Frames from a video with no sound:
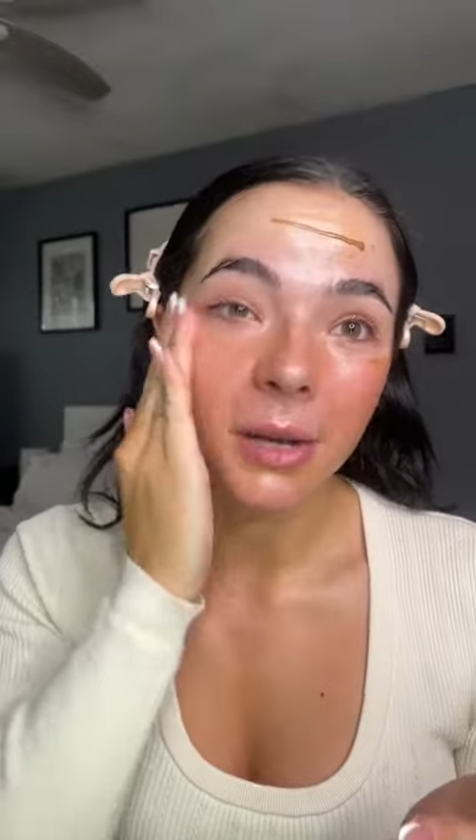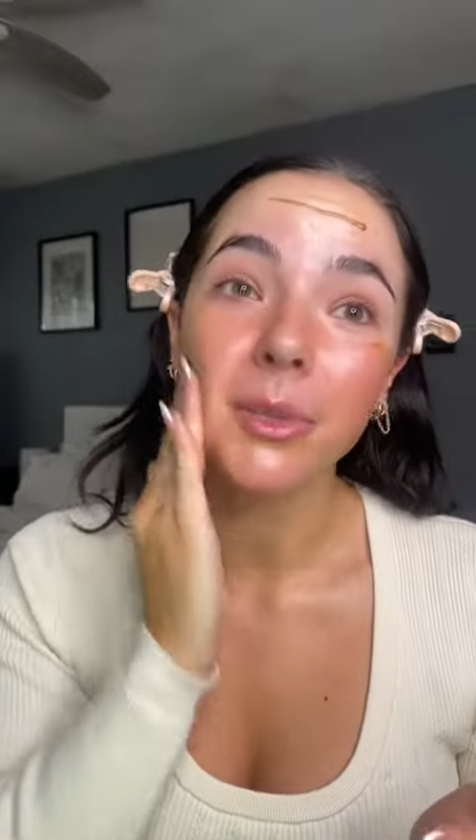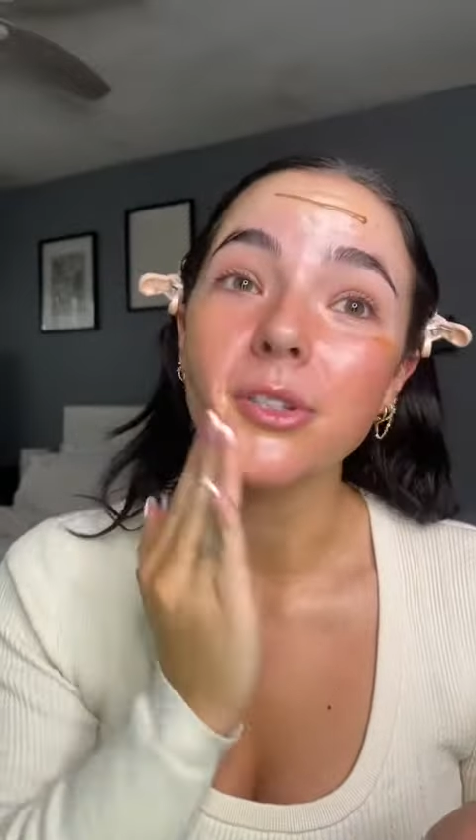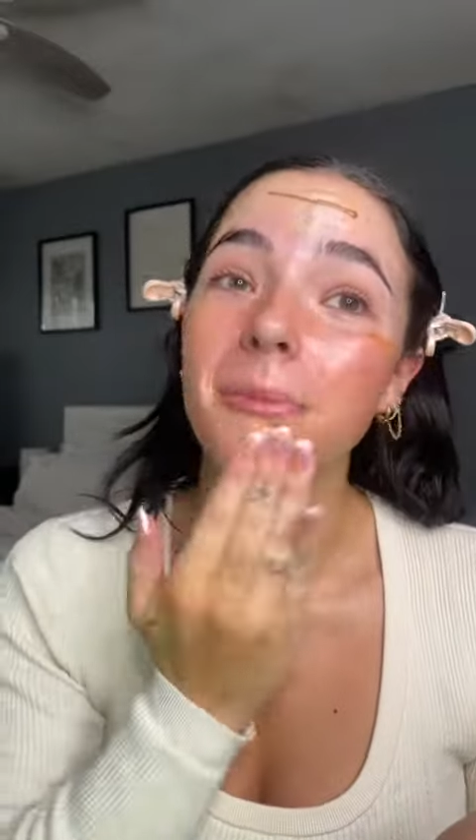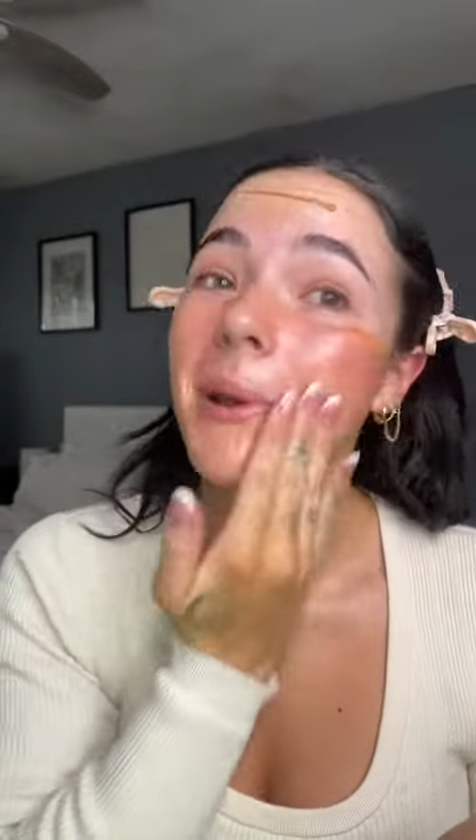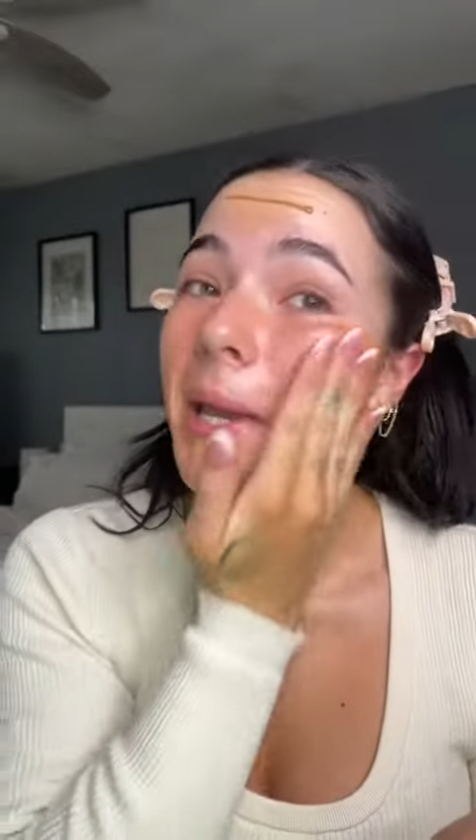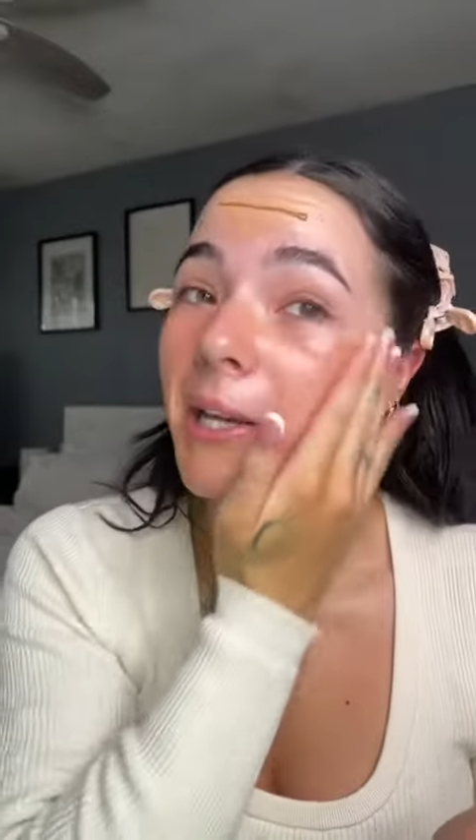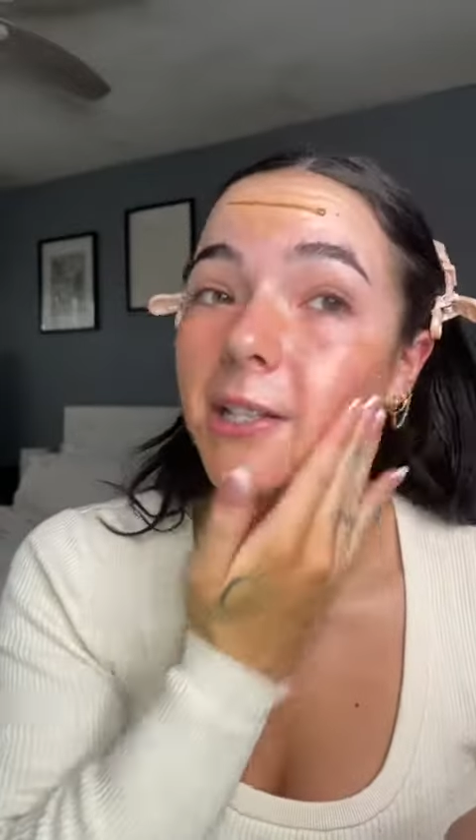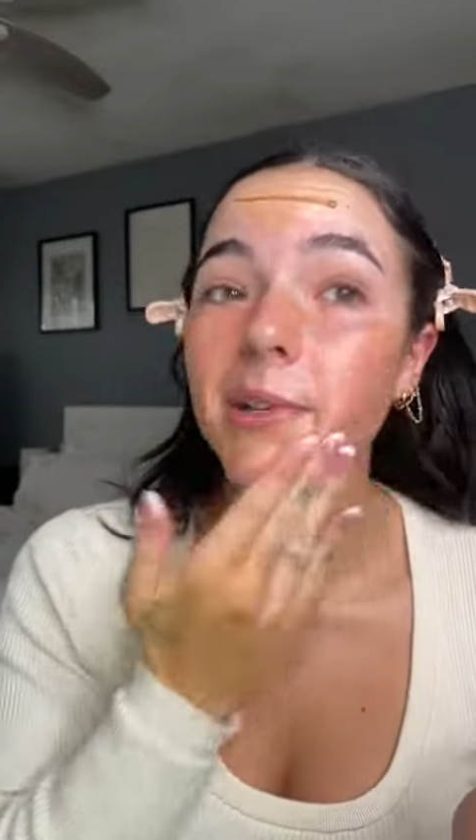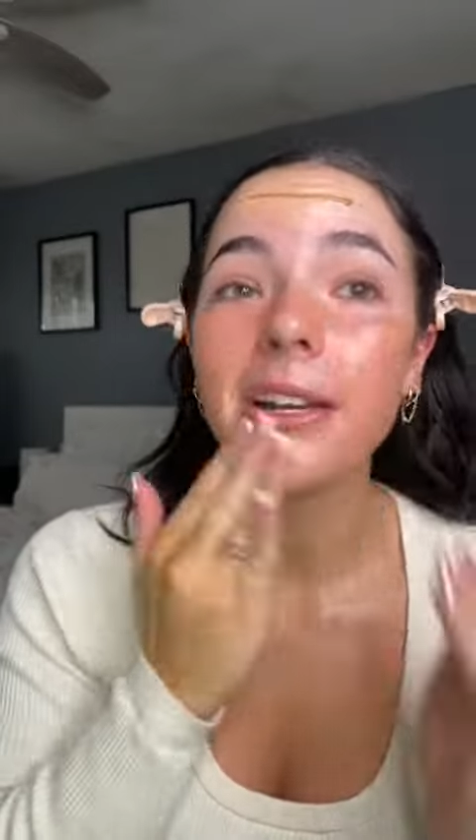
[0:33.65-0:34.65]
I'm using my
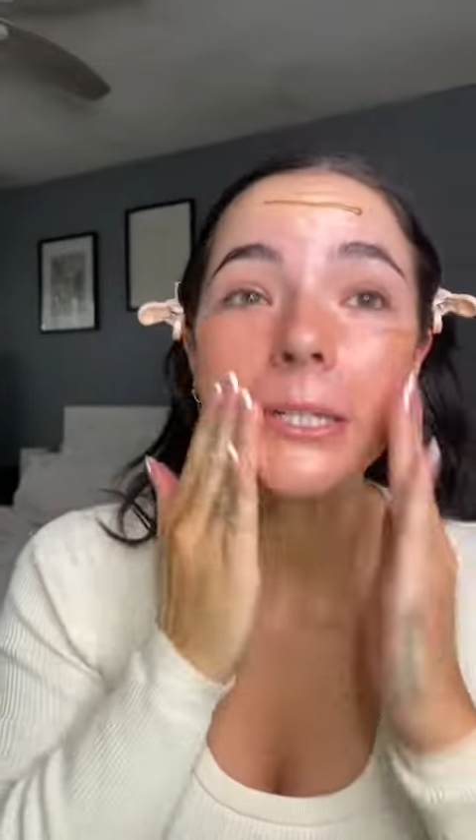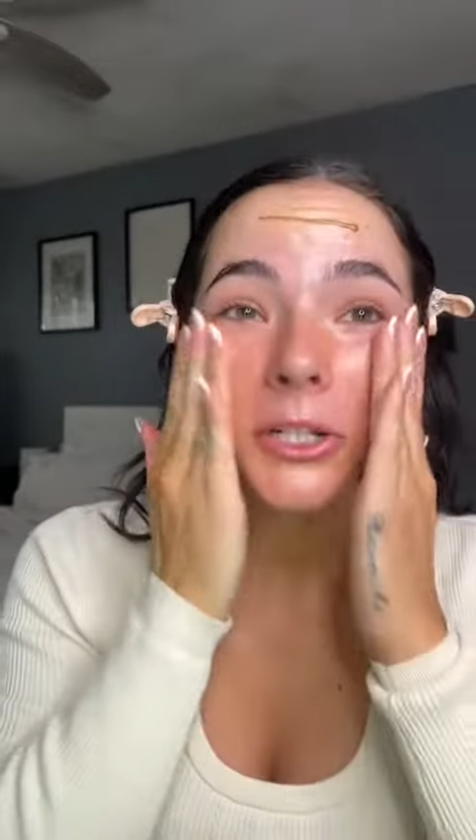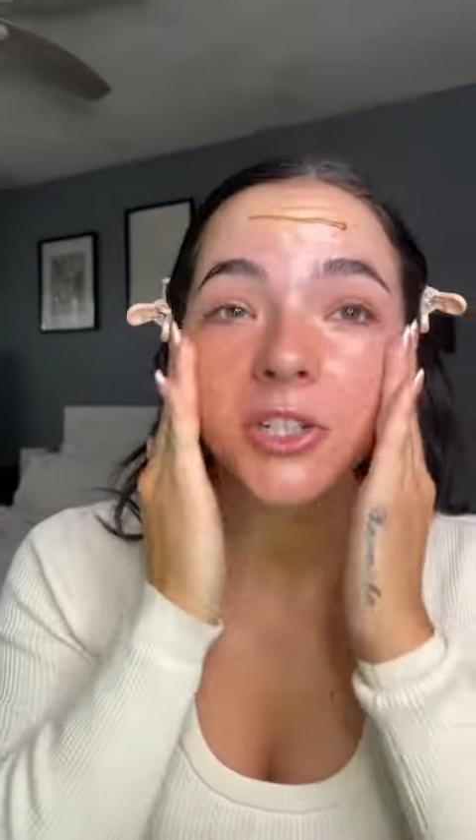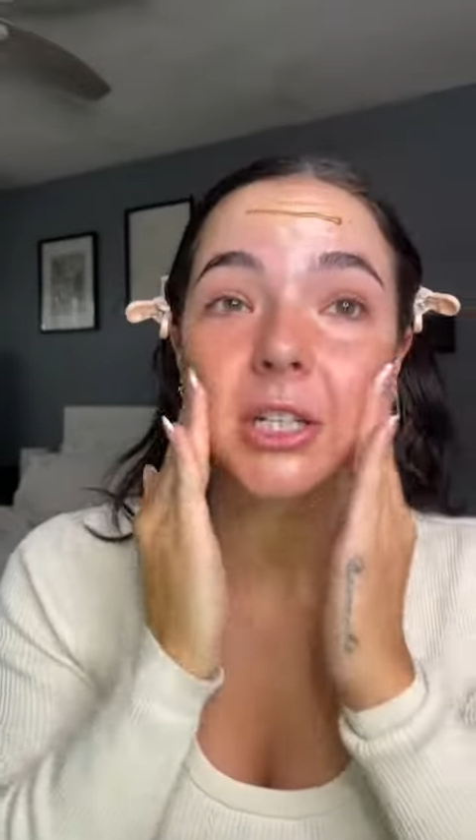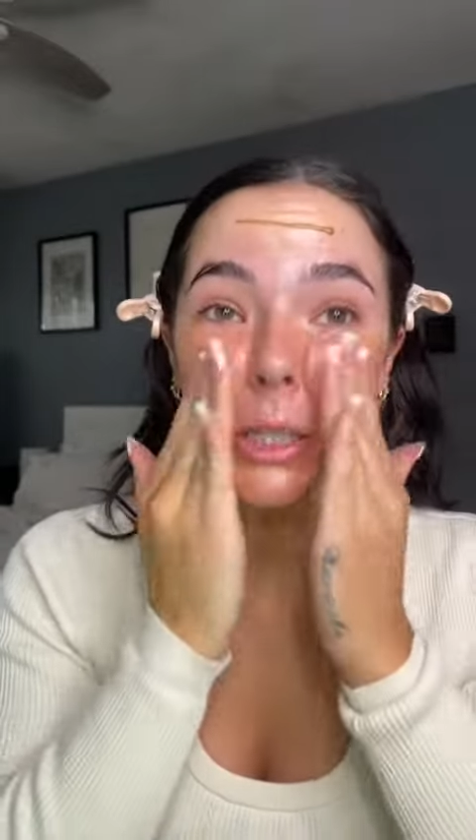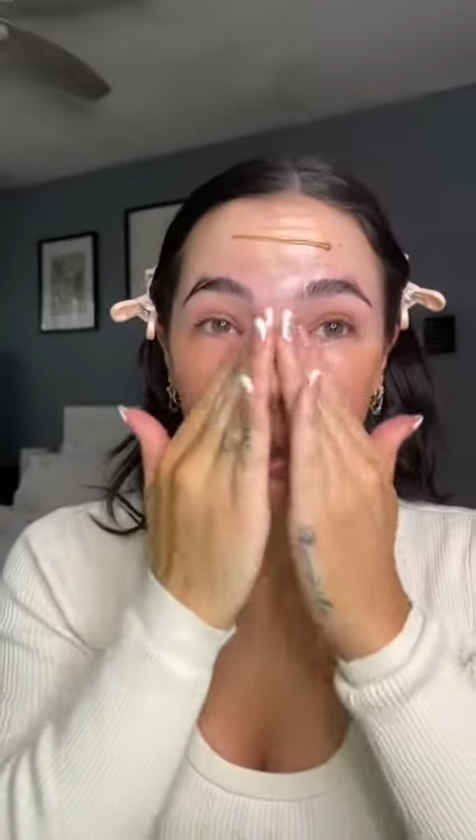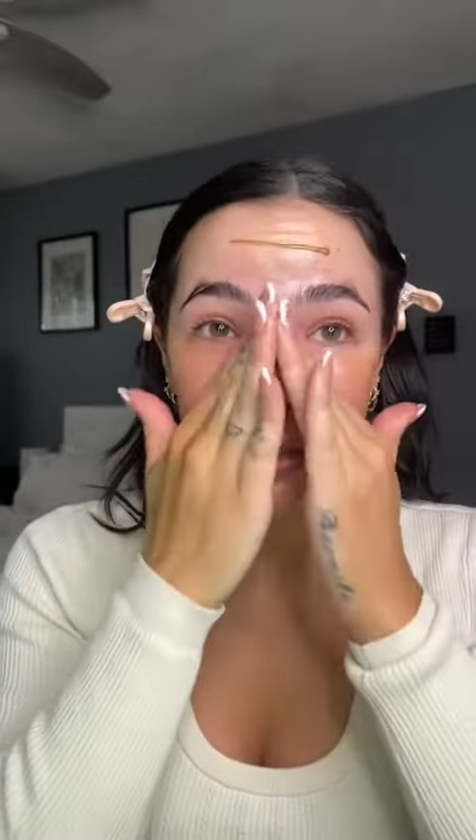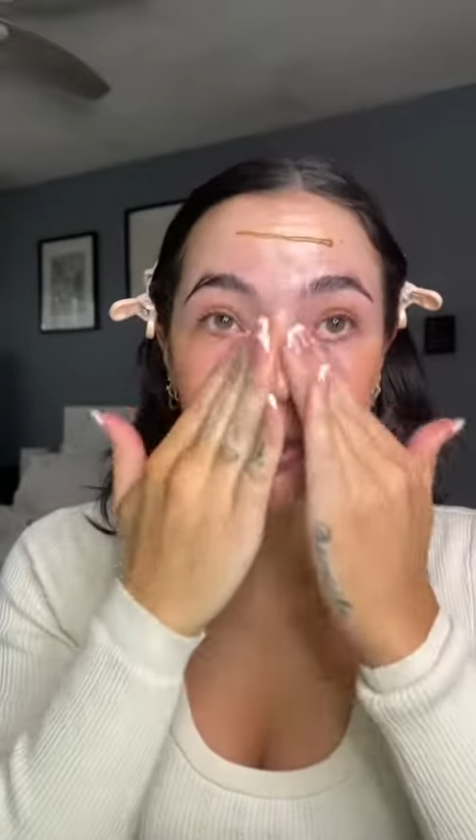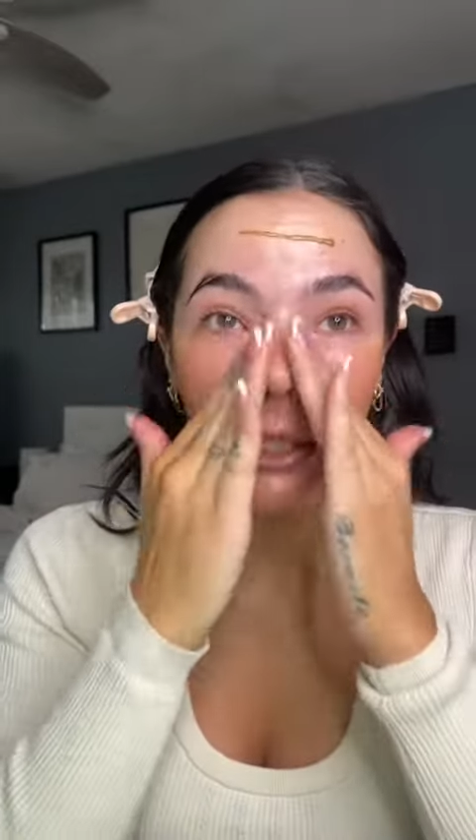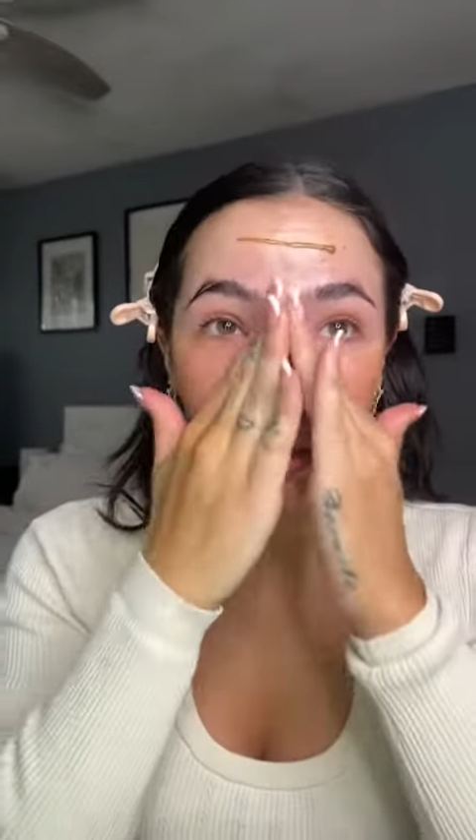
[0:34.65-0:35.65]
hands because it's just
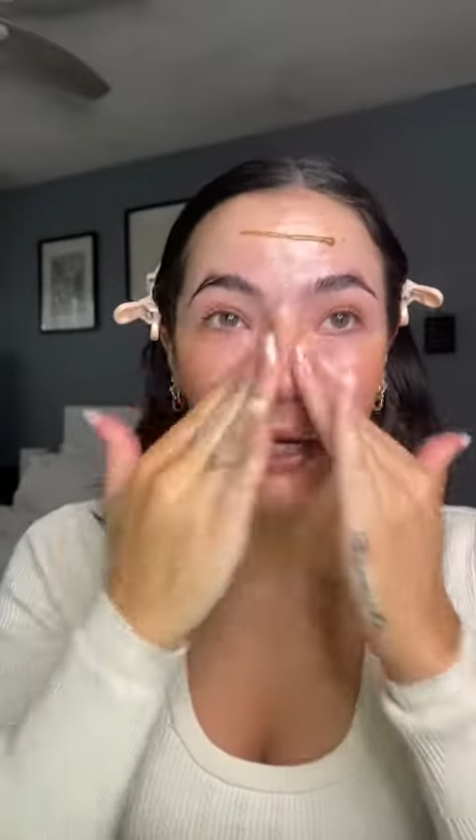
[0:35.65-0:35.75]
easier